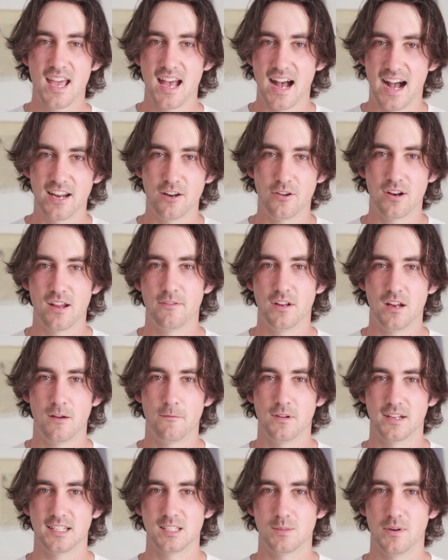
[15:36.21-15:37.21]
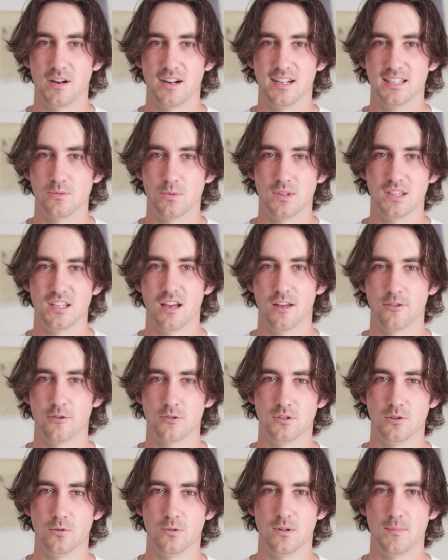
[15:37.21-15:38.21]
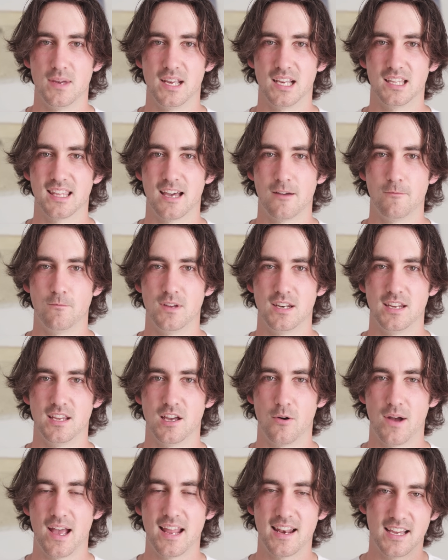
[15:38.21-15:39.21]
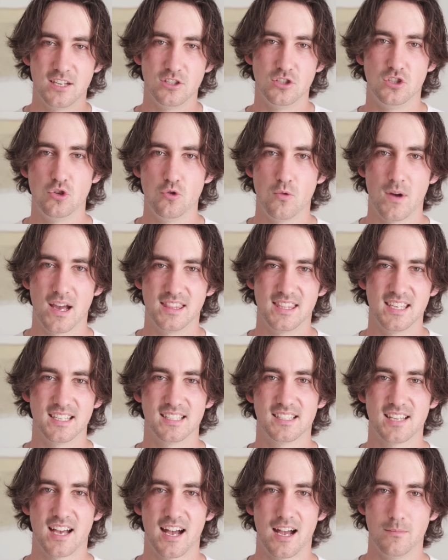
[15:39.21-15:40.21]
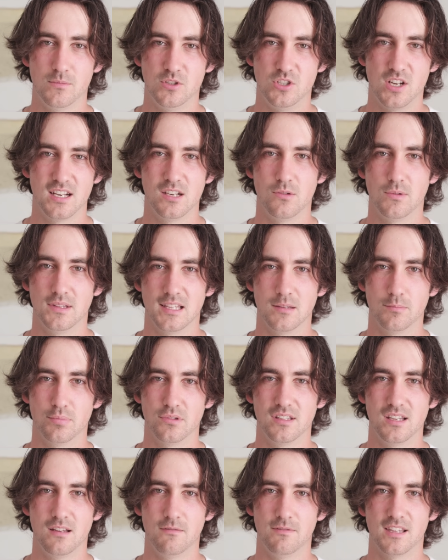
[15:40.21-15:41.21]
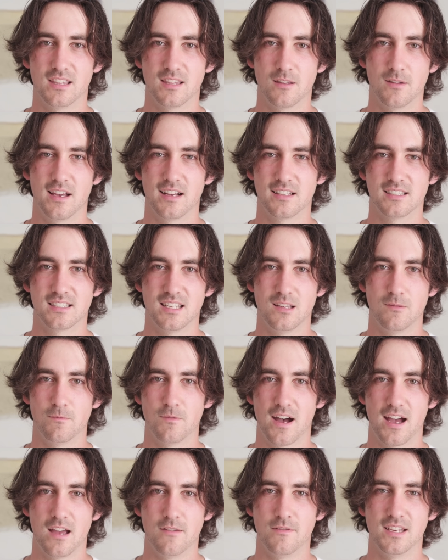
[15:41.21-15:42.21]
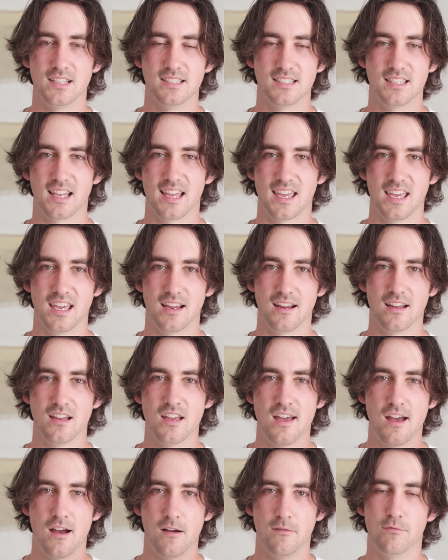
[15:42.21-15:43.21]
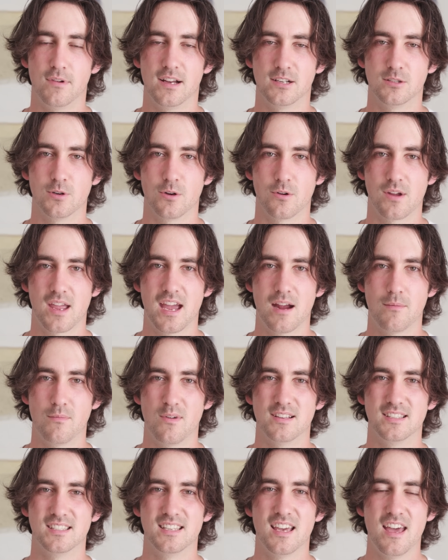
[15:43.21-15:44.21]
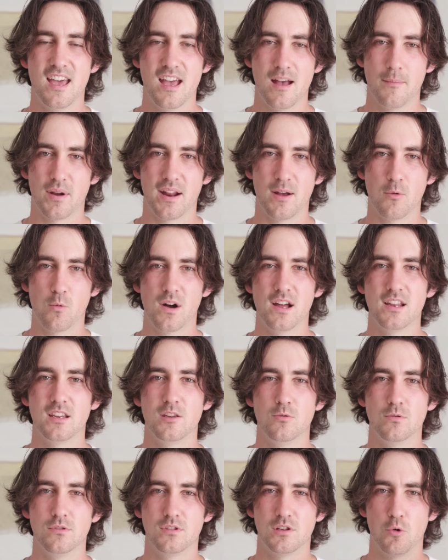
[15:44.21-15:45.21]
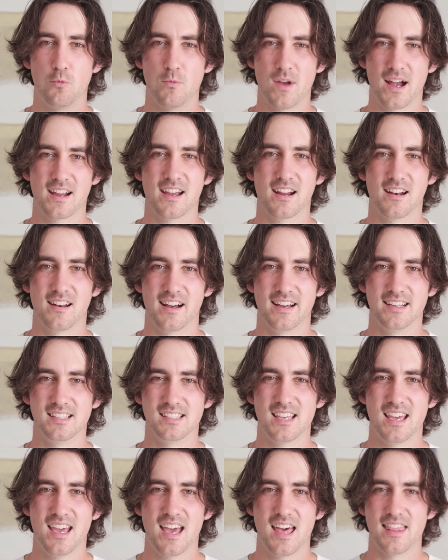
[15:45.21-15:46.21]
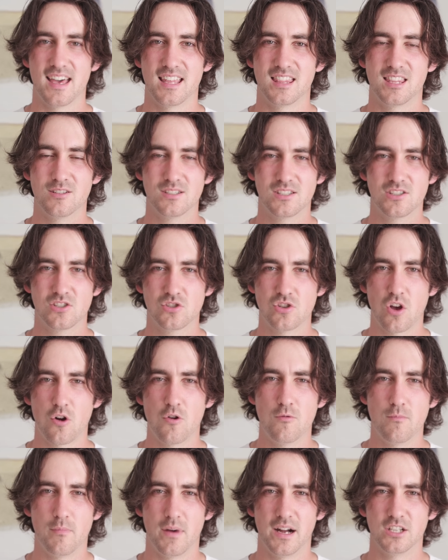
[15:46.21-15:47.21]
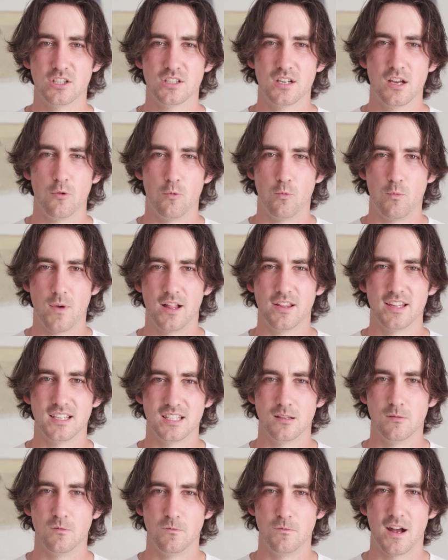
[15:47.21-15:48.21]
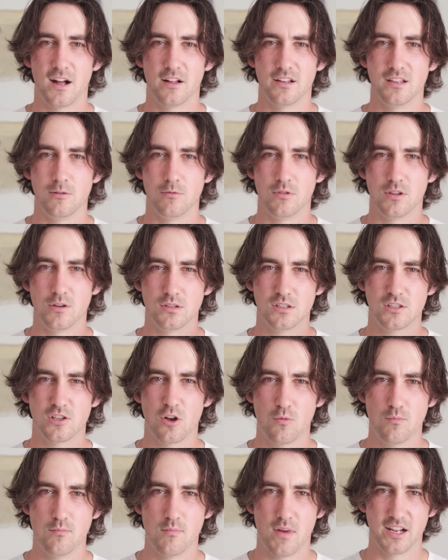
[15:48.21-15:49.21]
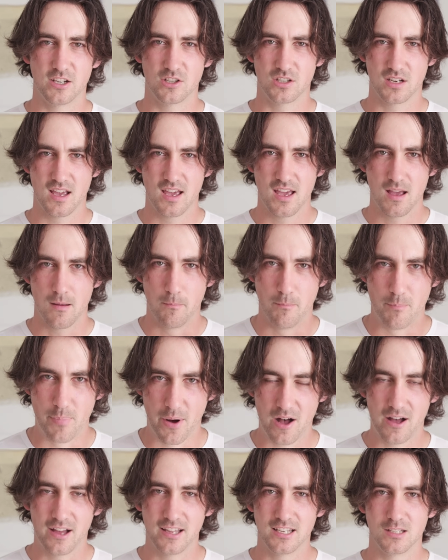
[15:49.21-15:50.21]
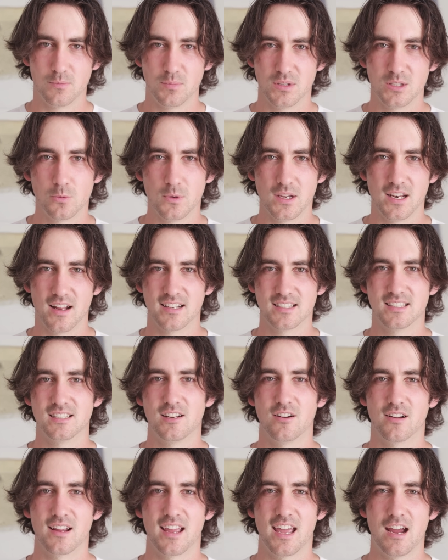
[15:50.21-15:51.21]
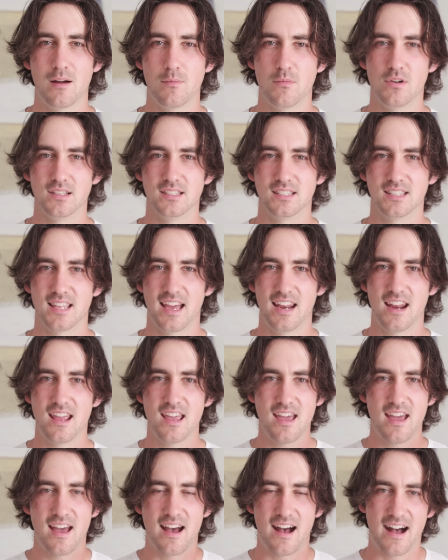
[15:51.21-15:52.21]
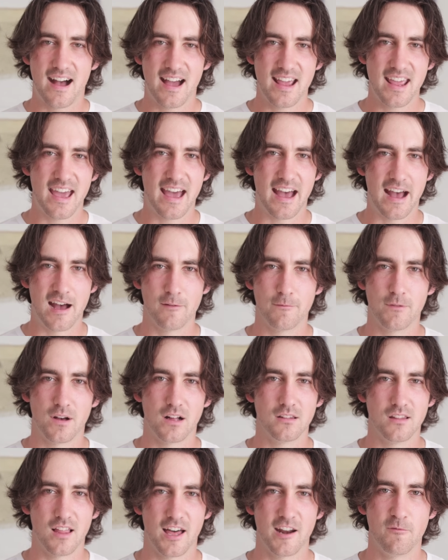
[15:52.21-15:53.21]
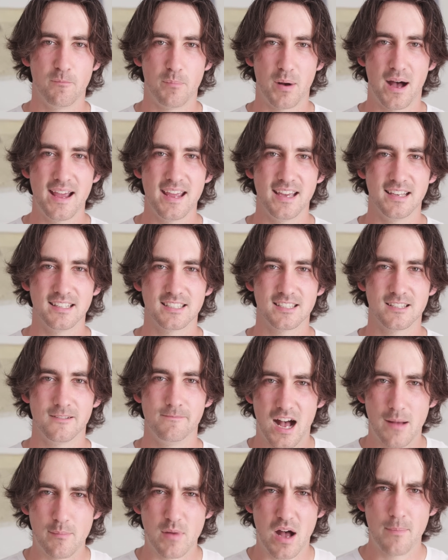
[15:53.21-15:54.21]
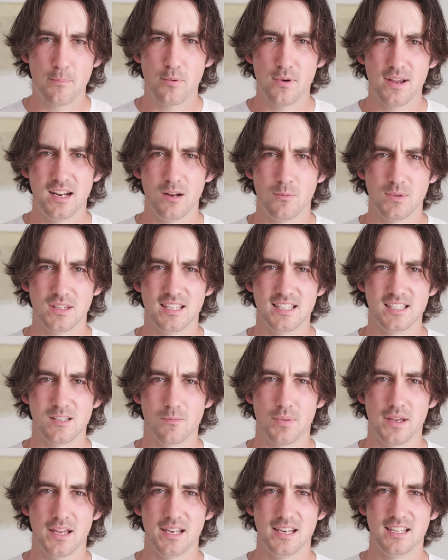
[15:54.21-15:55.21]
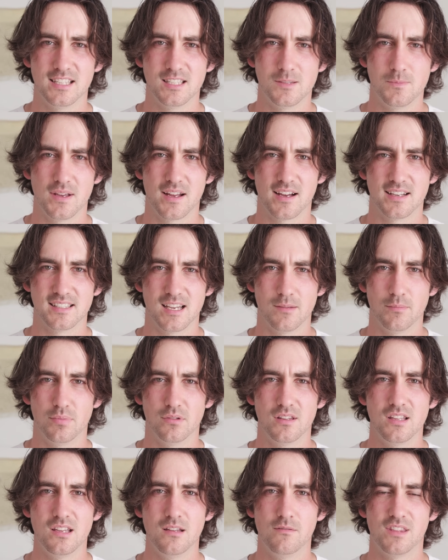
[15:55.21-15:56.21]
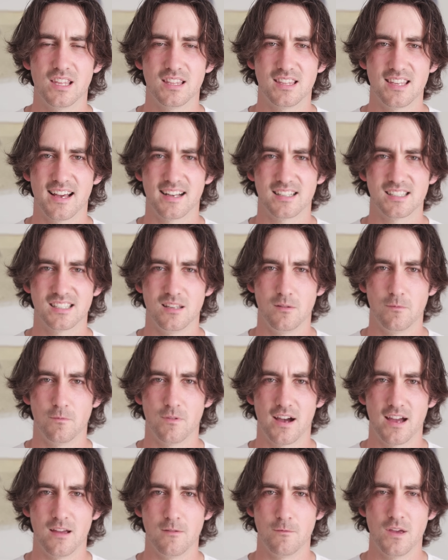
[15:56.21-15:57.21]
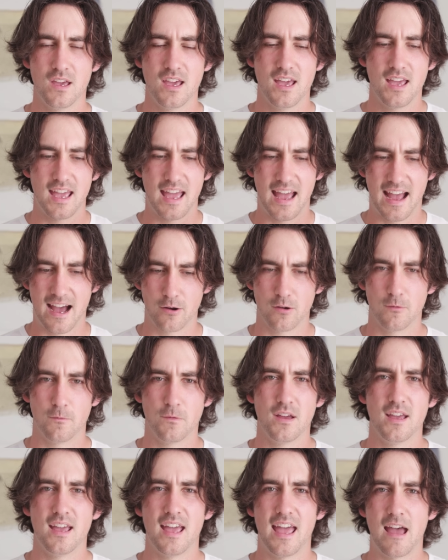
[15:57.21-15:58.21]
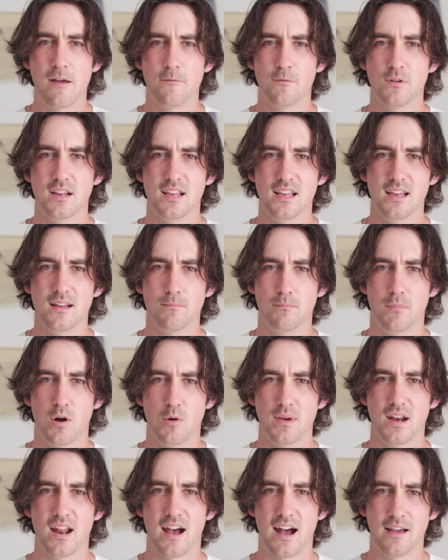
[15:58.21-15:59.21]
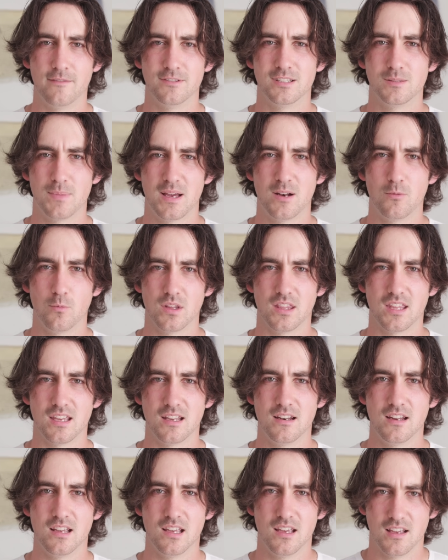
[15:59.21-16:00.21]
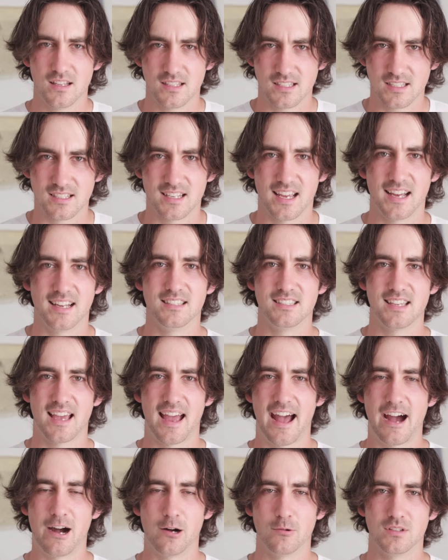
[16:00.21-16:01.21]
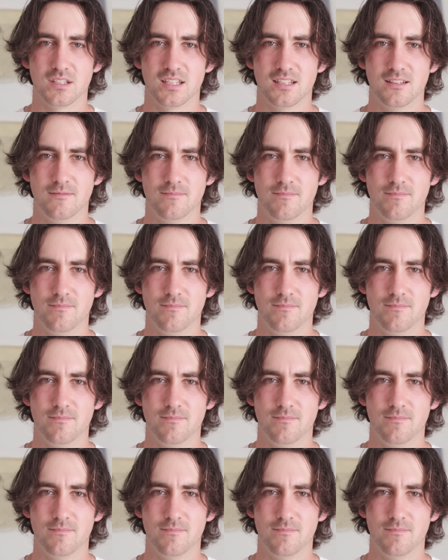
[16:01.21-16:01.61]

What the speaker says: I don't have enough experience with the other two to make that video, and I do at this time genuinely believe that the X-T5 is the king of retro cameras. But I want you to recognize that there's so much relative value. There's so much bond between us and our cameras that I have a lot of bias. I'm operating with these opinions because I believe that the X-T5, out of every moment I've spent with it, stands out.